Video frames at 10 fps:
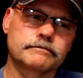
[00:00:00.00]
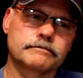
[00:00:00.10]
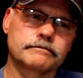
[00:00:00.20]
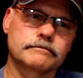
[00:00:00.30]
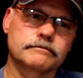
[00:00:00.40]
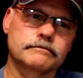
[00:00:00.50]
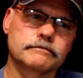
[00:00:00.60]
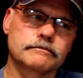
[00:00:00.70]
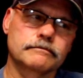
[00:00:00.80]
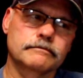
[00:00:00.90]

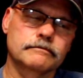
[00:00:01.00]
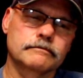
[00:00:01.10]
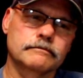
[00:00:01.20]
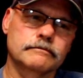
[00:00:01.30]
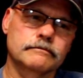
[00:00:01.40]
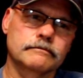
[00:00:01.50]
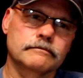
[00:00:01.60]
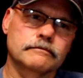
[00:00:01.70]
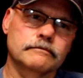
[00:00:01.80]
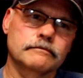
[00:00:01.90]

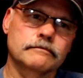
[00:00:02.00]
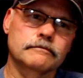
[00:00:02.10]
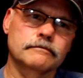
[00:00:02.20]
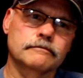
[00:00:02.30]
The person shown says nothing.